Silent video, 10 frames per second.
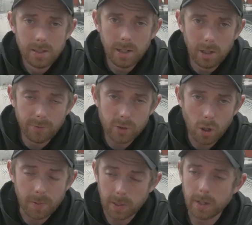A little off
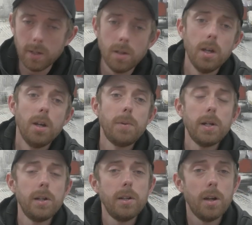topic here, but
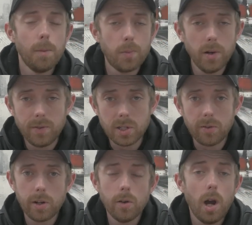in a previous
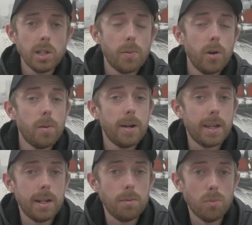video, I spoke about
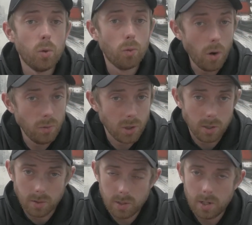getting more
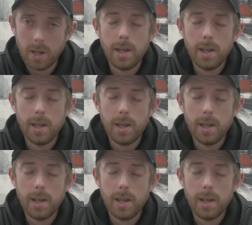roaches.